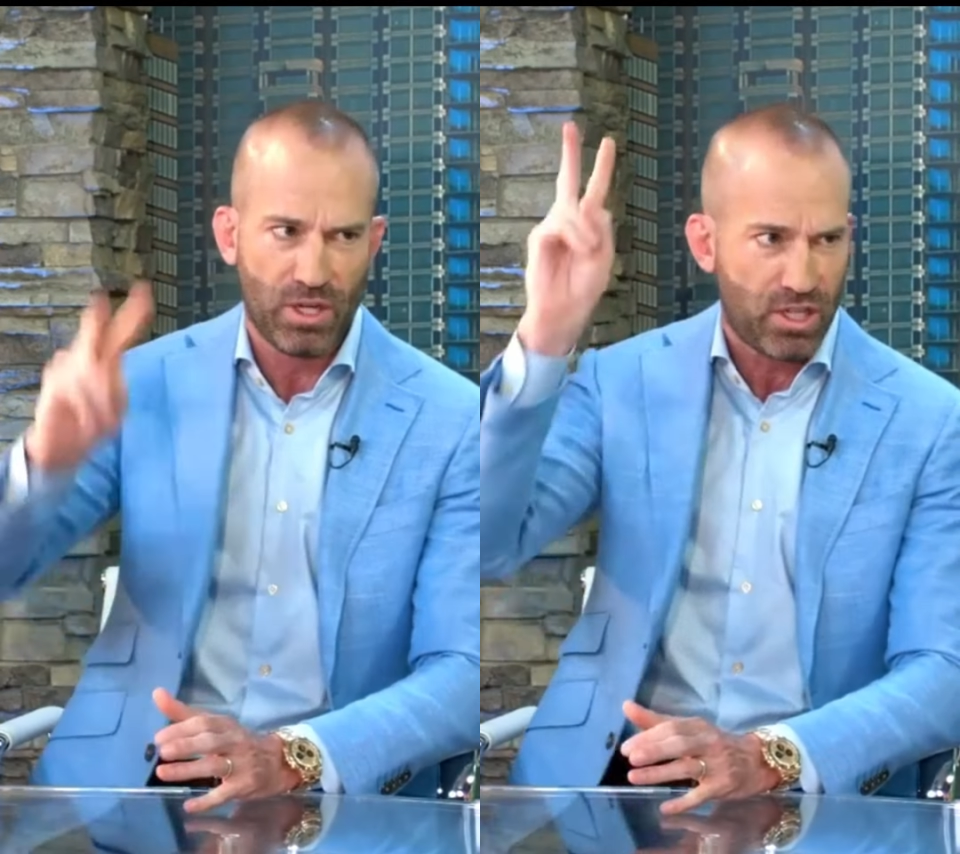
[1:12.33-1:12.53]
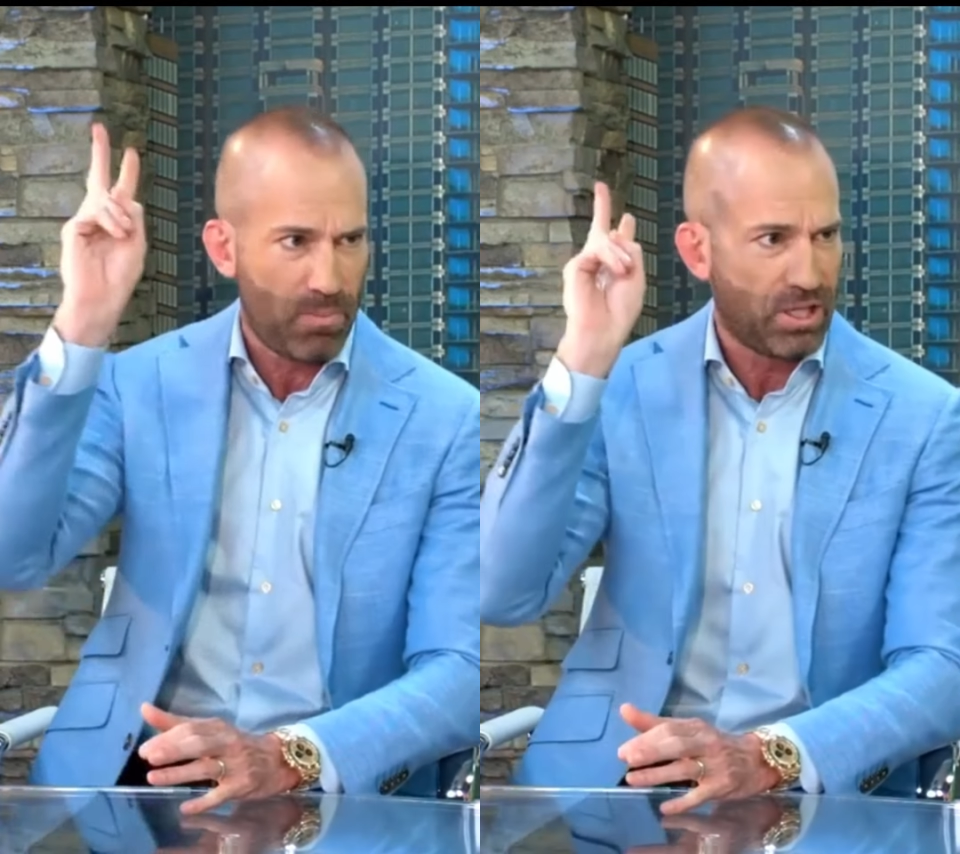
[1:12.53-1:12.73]

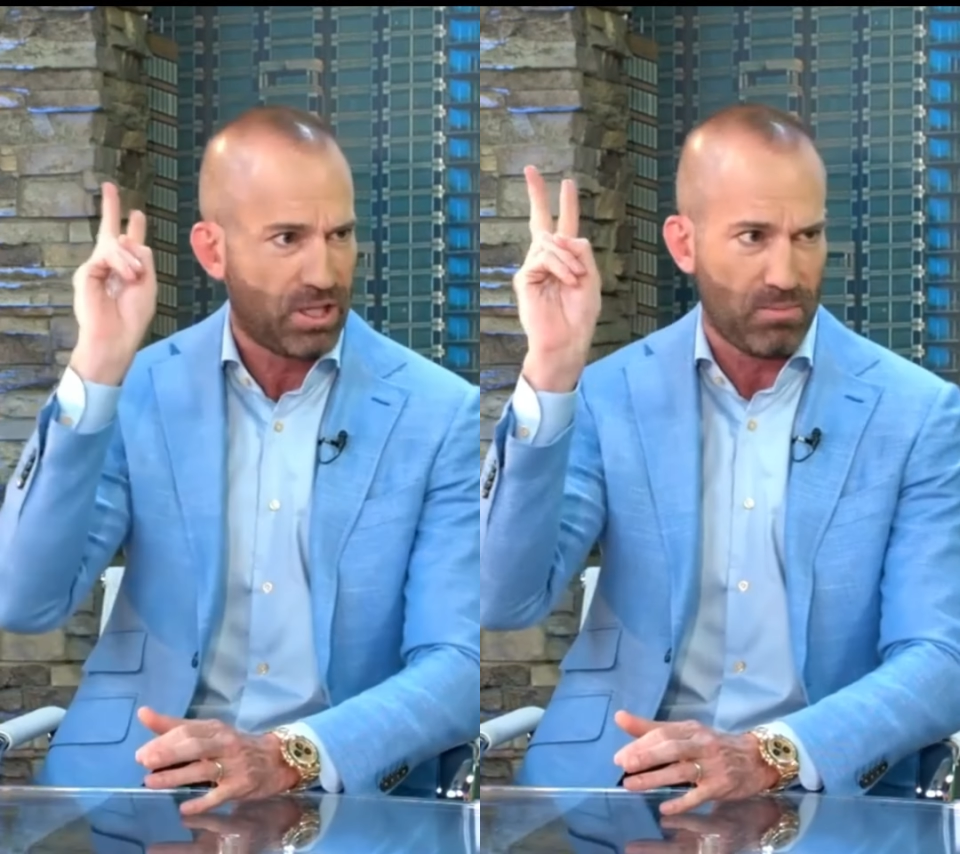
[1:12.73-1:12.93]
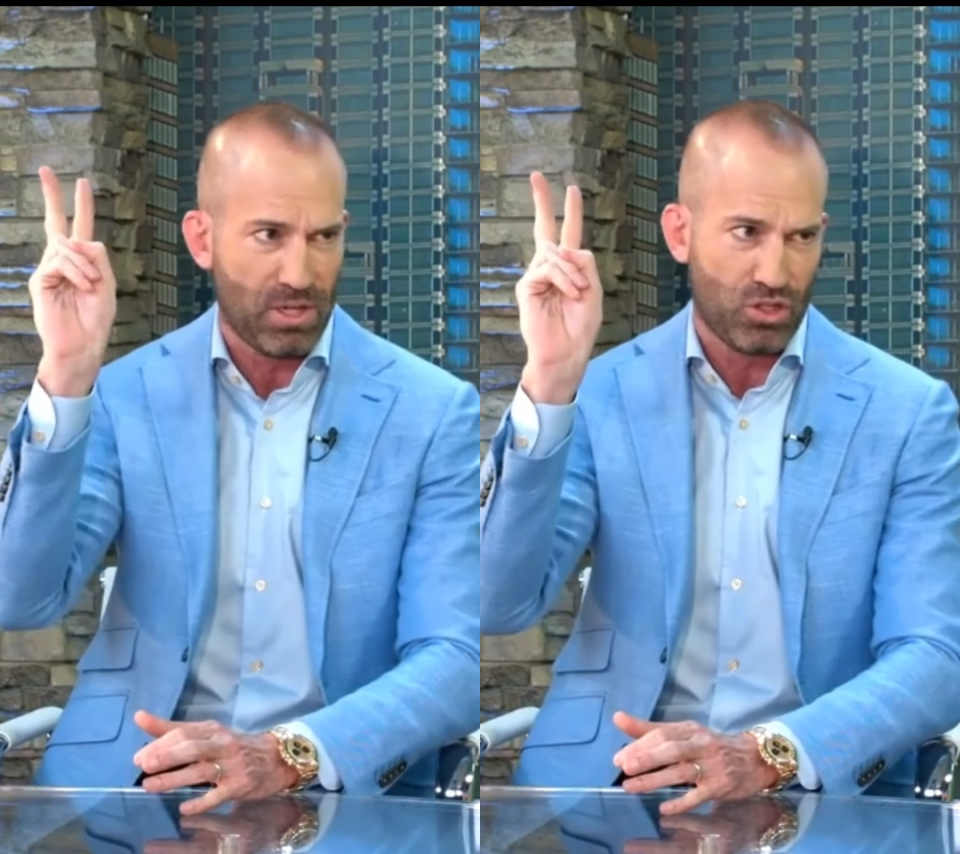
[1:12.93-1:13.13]
it
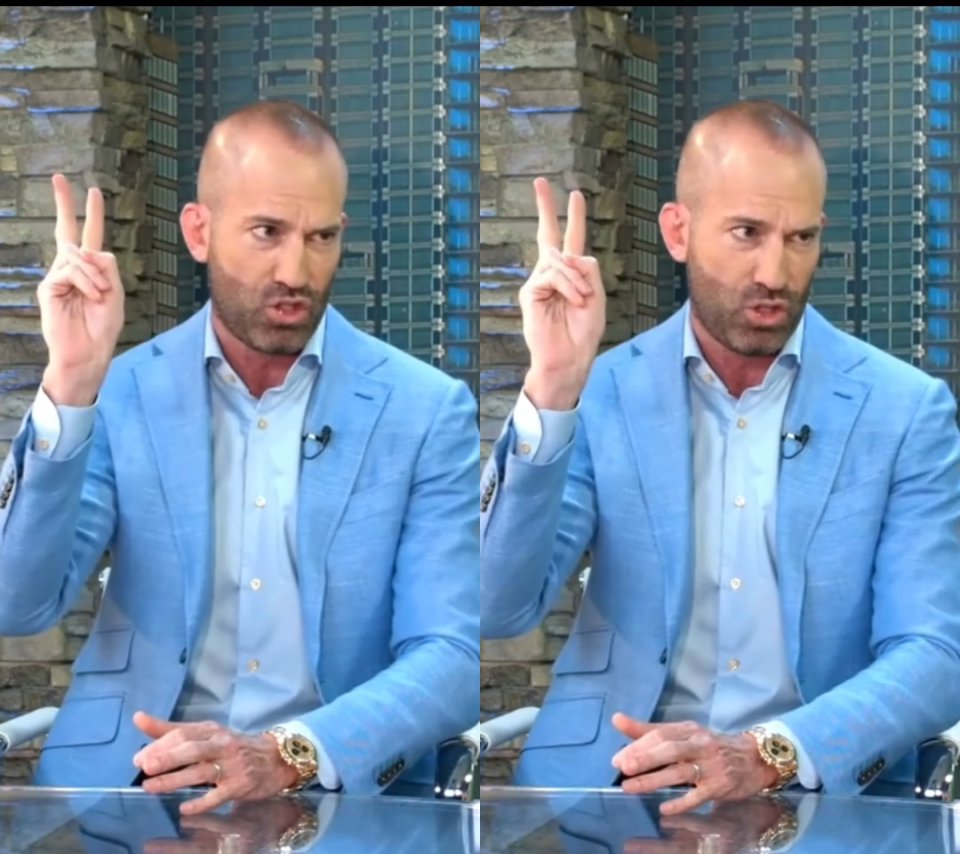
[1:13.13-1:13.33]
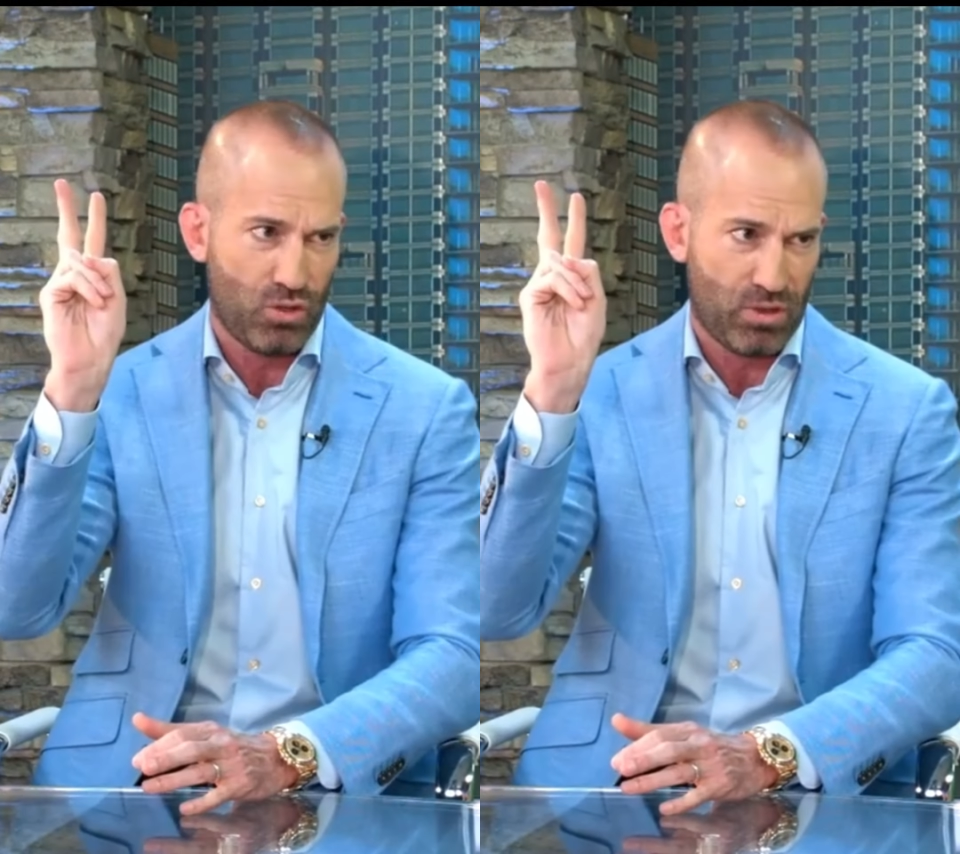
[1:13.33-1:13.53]
typically means two